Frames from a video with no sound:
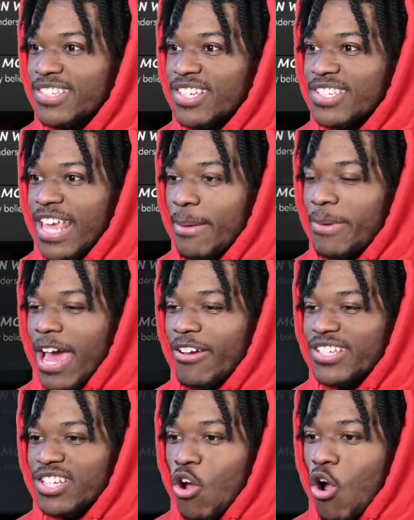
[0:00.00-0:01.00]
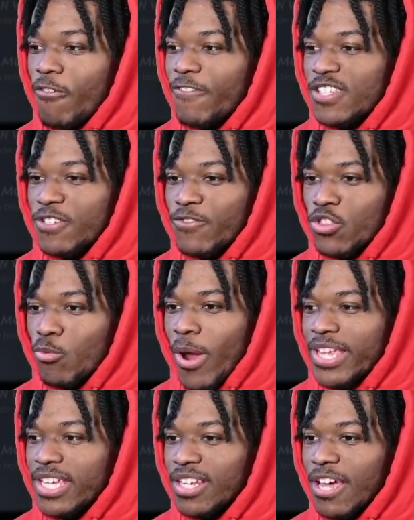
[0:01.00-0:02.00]
the same. And now he's an offensive
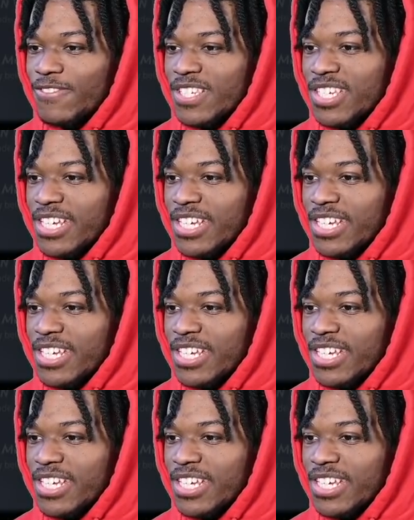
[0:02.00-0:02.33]
threat. You'd love to see